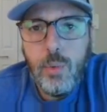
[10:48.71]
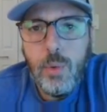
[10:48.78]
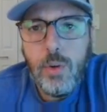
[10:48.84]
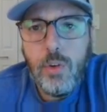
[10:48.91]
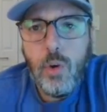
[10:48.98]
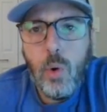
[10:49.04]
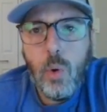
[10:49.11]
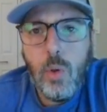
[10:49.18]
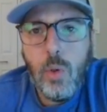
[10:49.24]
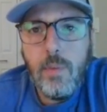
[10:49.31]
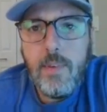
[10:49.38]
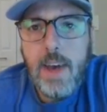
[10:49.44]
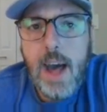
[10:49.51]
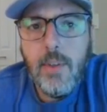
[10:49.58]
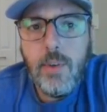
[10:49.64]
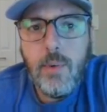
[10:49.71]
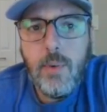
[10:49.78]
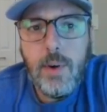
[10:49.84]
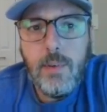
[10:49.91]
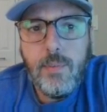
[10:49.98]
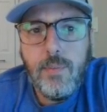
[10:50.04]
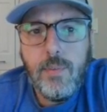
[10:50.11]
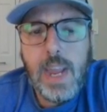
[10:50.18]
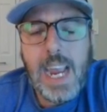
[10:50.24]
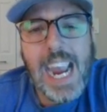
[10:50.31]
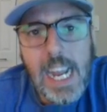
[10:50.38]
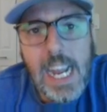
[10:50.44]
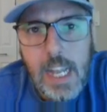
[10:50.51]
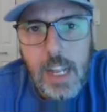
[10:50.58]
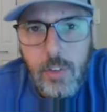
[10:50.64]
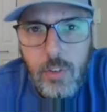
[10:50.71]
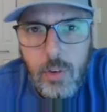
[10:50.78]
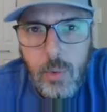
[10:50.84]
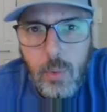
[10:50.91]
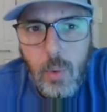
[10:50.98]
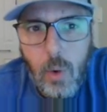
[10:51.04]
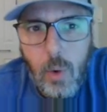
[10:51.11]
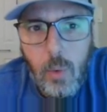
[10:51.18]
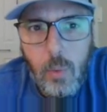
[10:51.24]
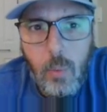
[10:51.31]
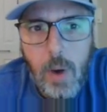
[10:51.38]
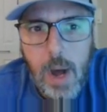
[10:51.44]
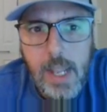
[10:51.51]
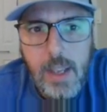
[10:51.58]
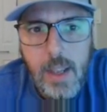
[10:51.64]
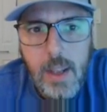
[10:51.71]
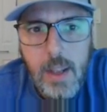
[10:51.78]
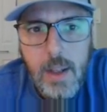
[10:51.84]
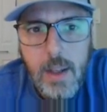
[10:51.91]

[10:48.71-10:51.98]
to a total value of $8,201,